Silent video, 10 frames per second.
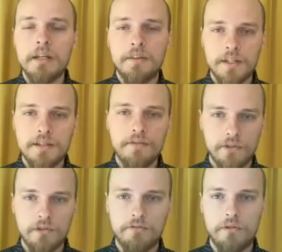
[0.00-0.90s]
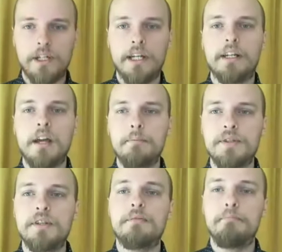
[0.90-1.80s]
This fertile void
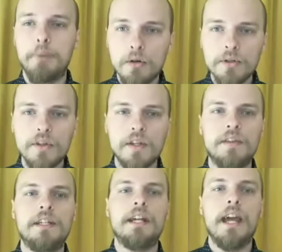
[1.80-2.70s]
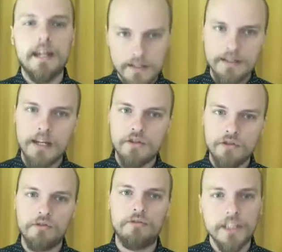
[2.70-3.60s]
encompasses both the
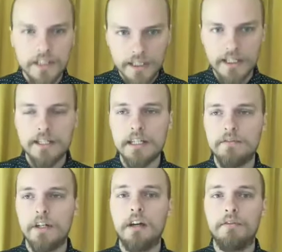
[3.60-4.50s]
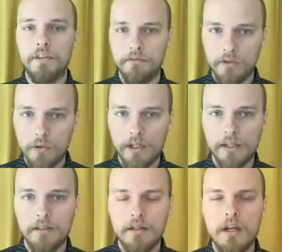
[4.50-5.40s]
existential via negativa of the
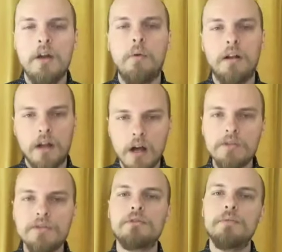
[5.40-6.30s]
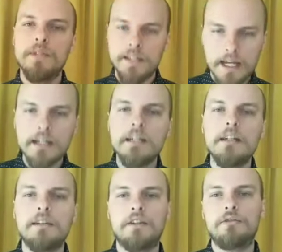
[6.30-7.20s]
void, while also
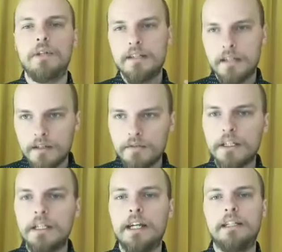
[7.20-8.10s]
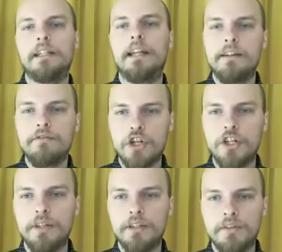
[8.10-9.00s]
retaining the creativity and
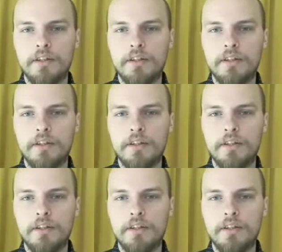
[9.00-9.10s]
life-generative